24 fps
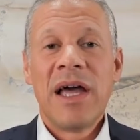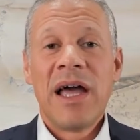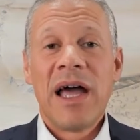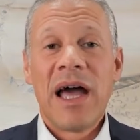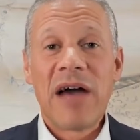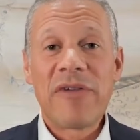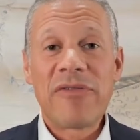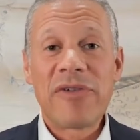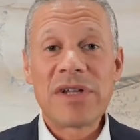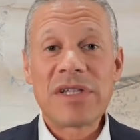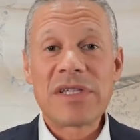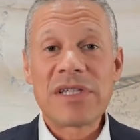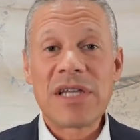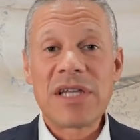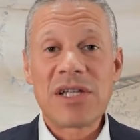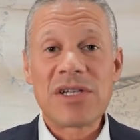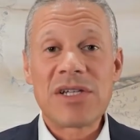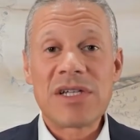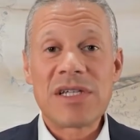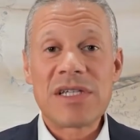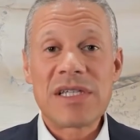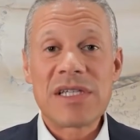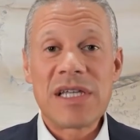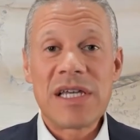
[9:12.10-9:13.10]
Efforts such
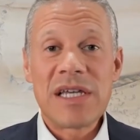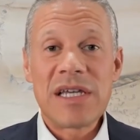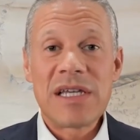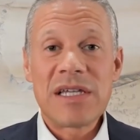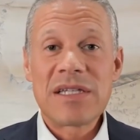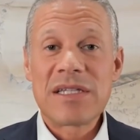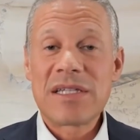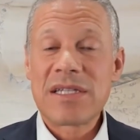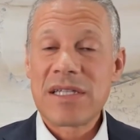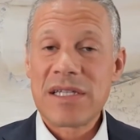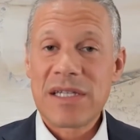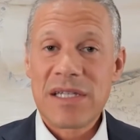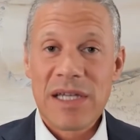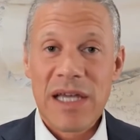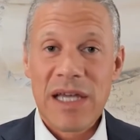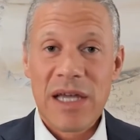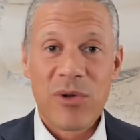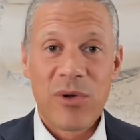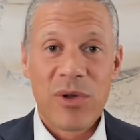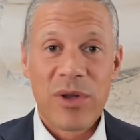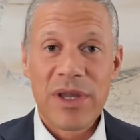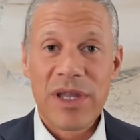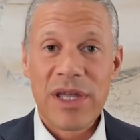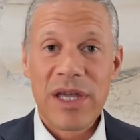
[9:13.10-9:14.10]
as these and
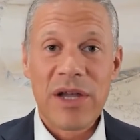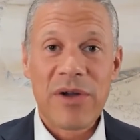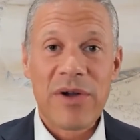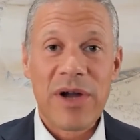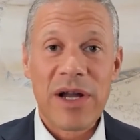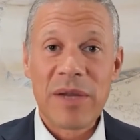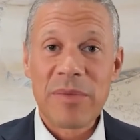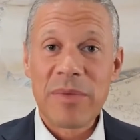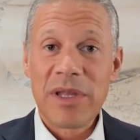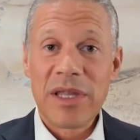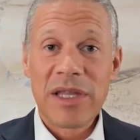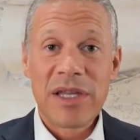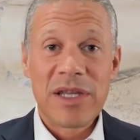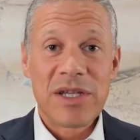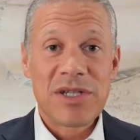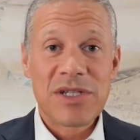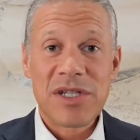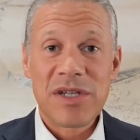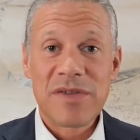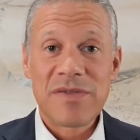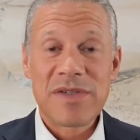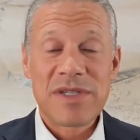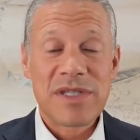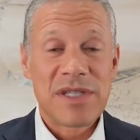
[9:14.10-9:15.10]
all the incredible
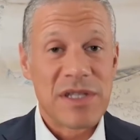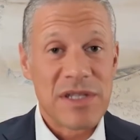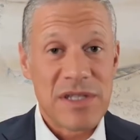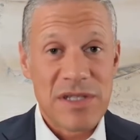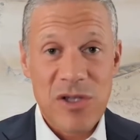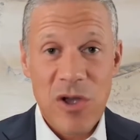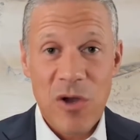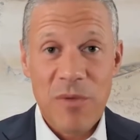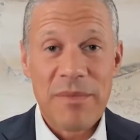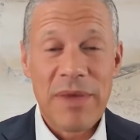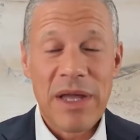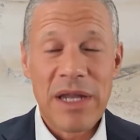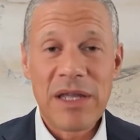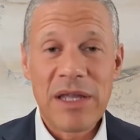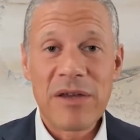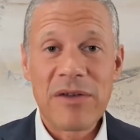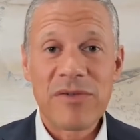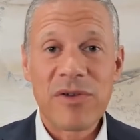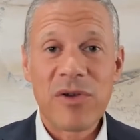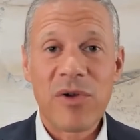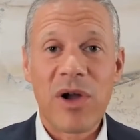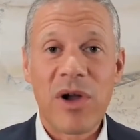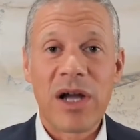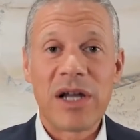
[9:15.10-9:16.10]
initiatives that so many
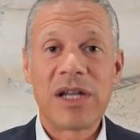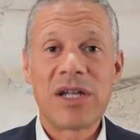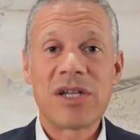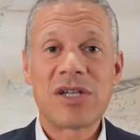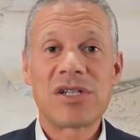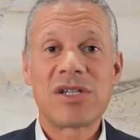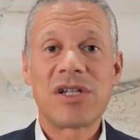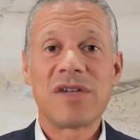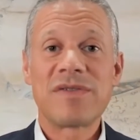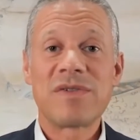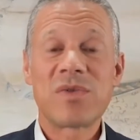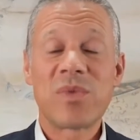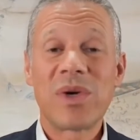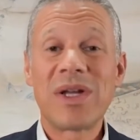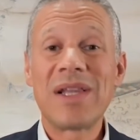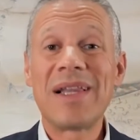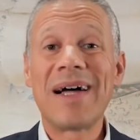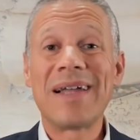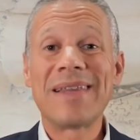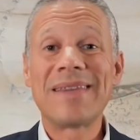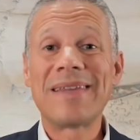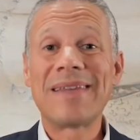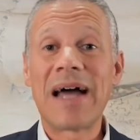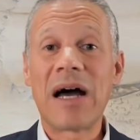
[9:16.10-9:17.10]
of you are initiatives will
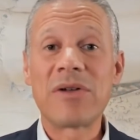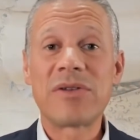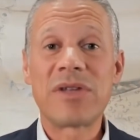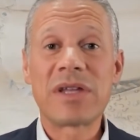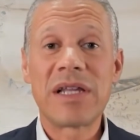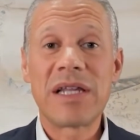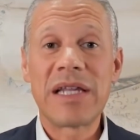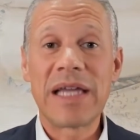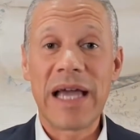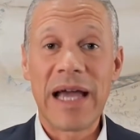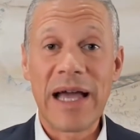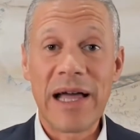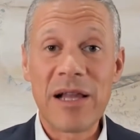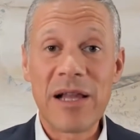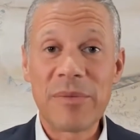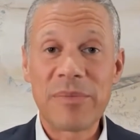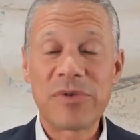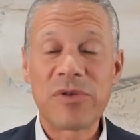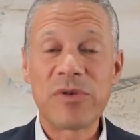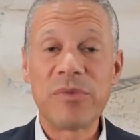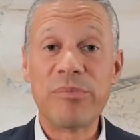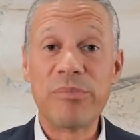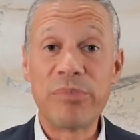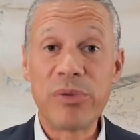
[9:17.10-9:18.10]
undoubtedly help
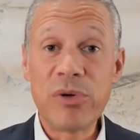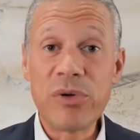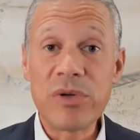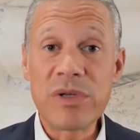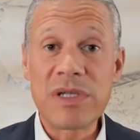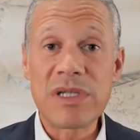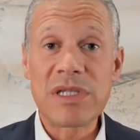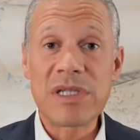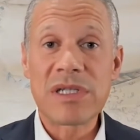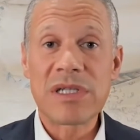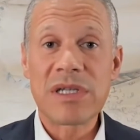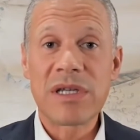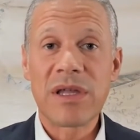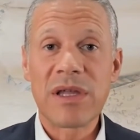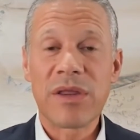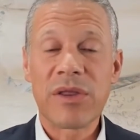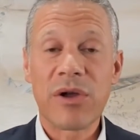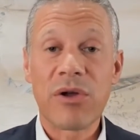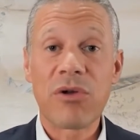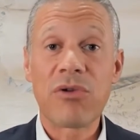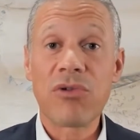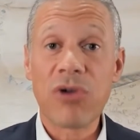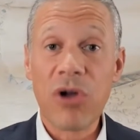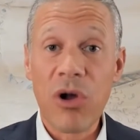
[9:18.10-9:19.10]
to boost the
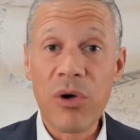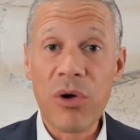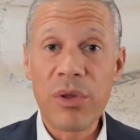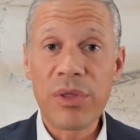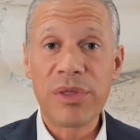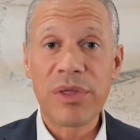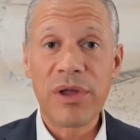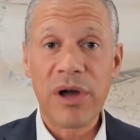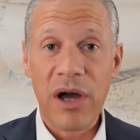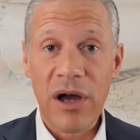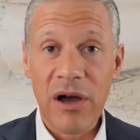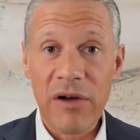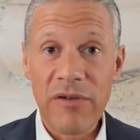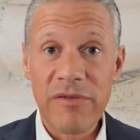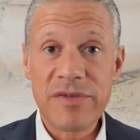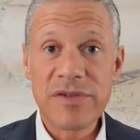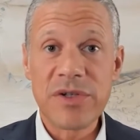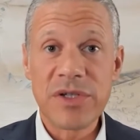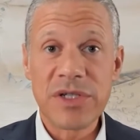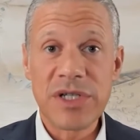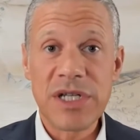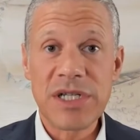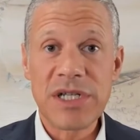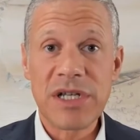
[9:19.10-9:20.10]
growth of
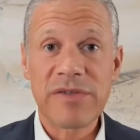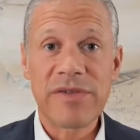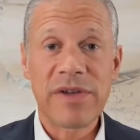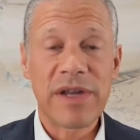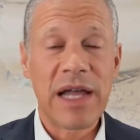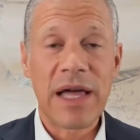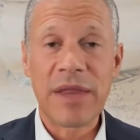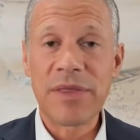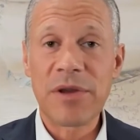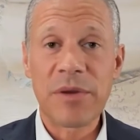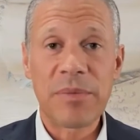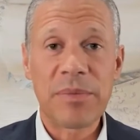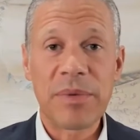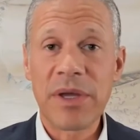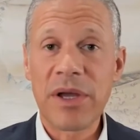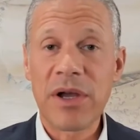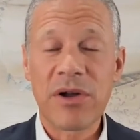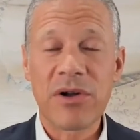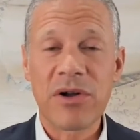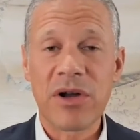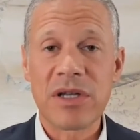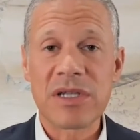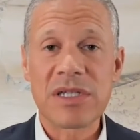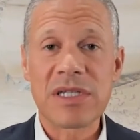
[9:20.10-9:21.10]
strategic philanthropy
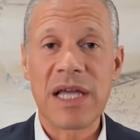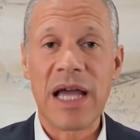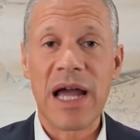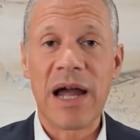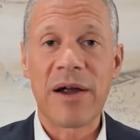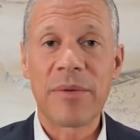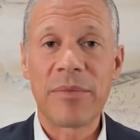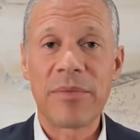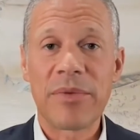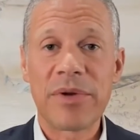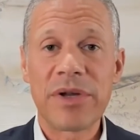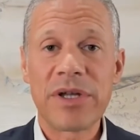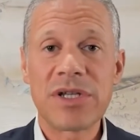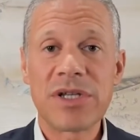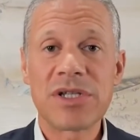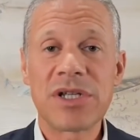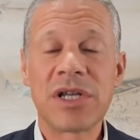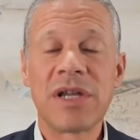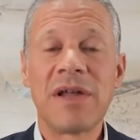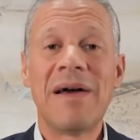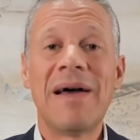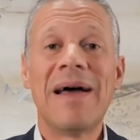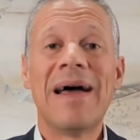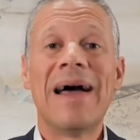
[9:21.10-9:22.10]
across the Arab
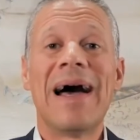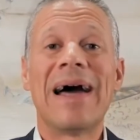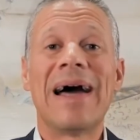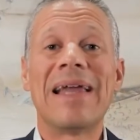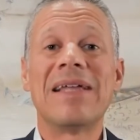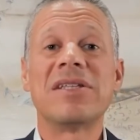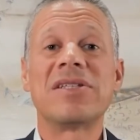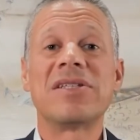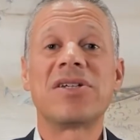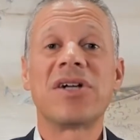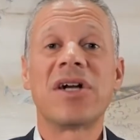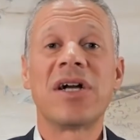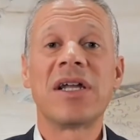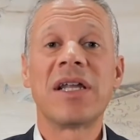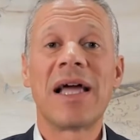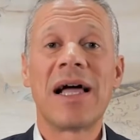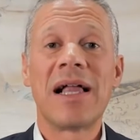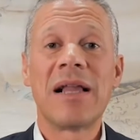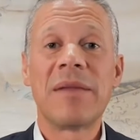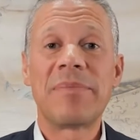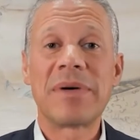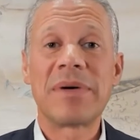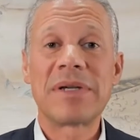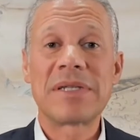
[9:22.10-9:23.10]
region, and in turn
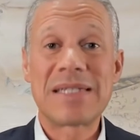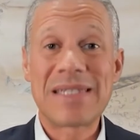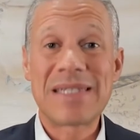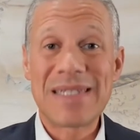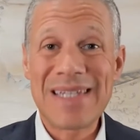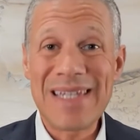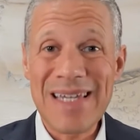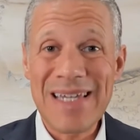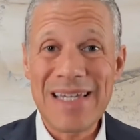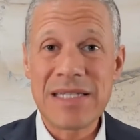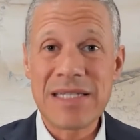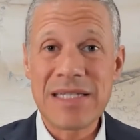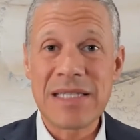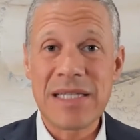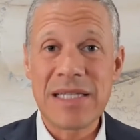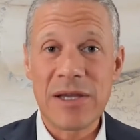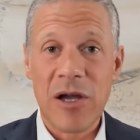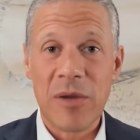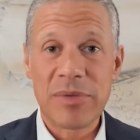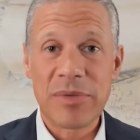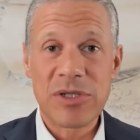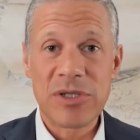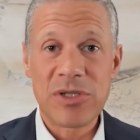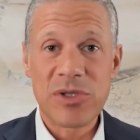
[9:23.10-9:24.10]
help us seize the
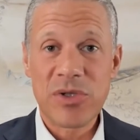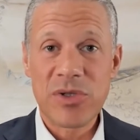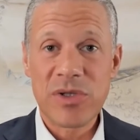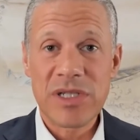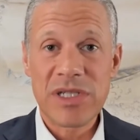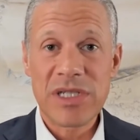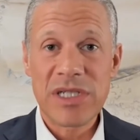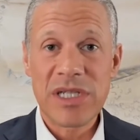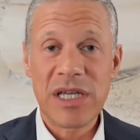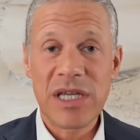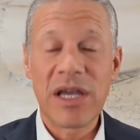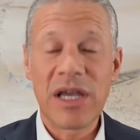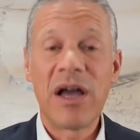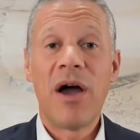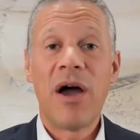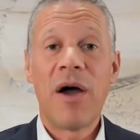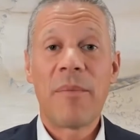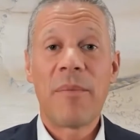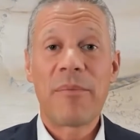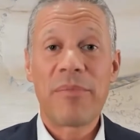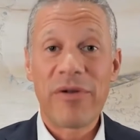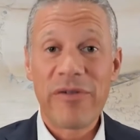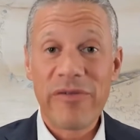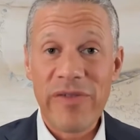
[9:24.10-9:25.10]
opportunity
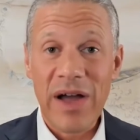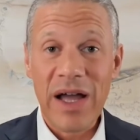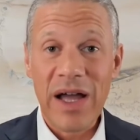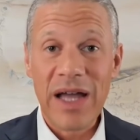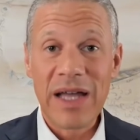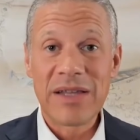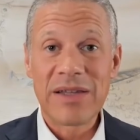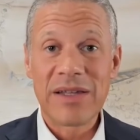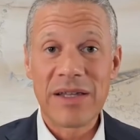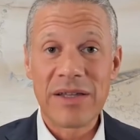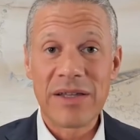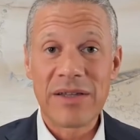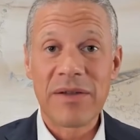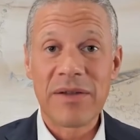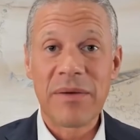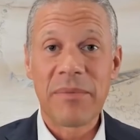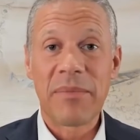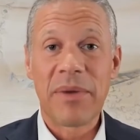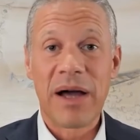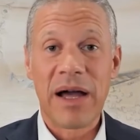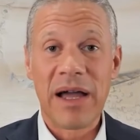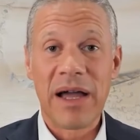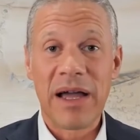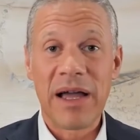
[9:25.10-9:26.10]
provided
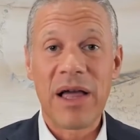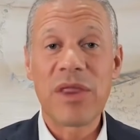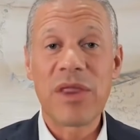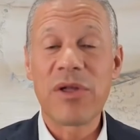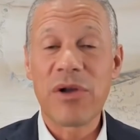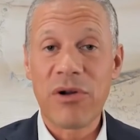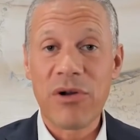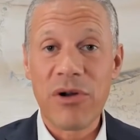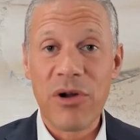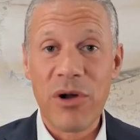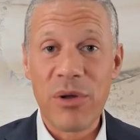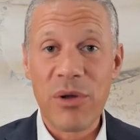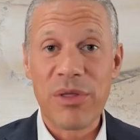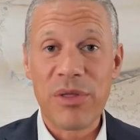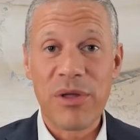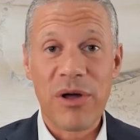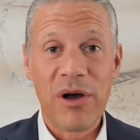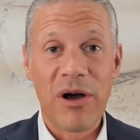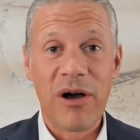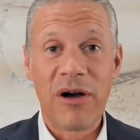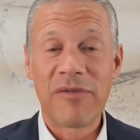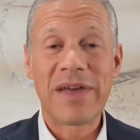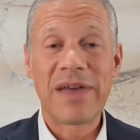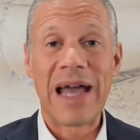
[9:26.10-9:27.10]
by the growth
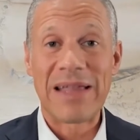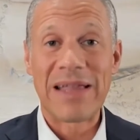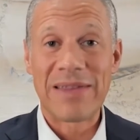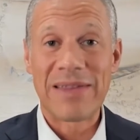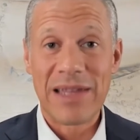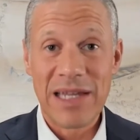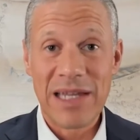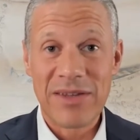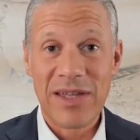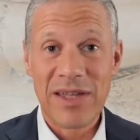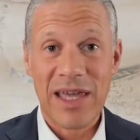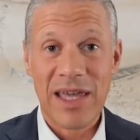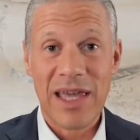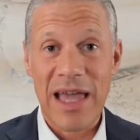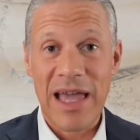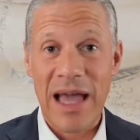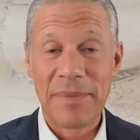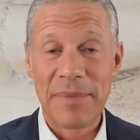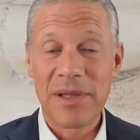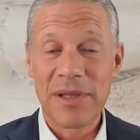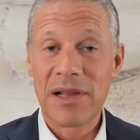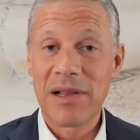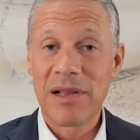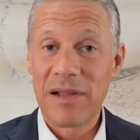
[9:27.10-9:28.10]
of catalytic
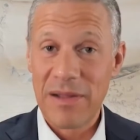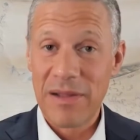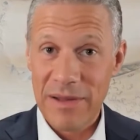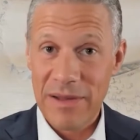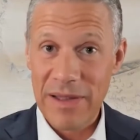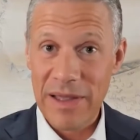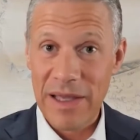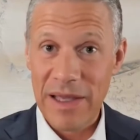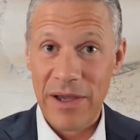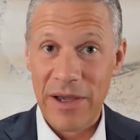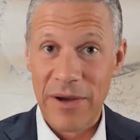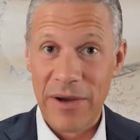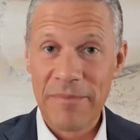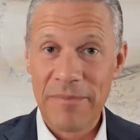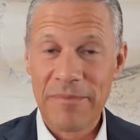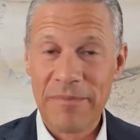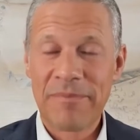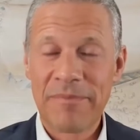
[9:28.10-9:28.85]
capital here.